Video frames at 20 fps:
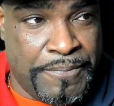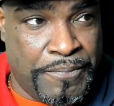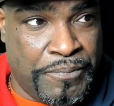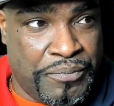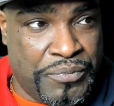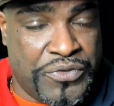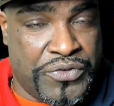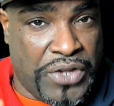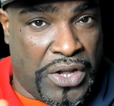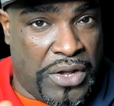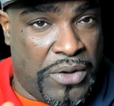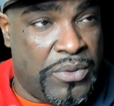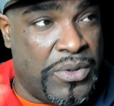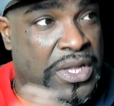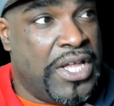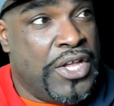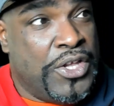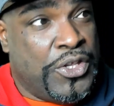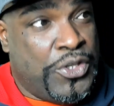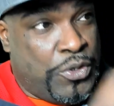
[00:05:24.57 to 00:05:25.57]
So
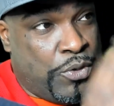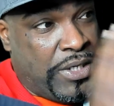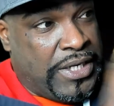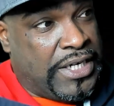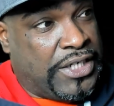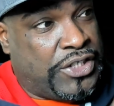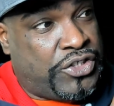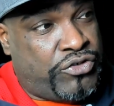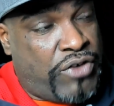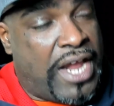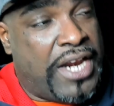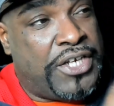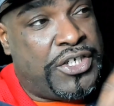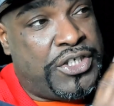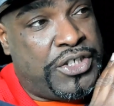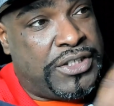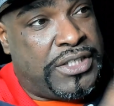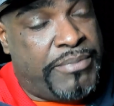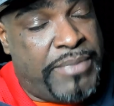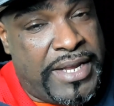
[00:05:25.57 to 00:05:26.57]
you need a strategy
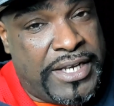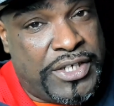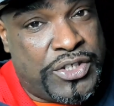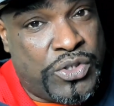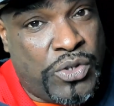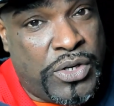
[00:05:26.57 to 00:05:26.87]
to make sure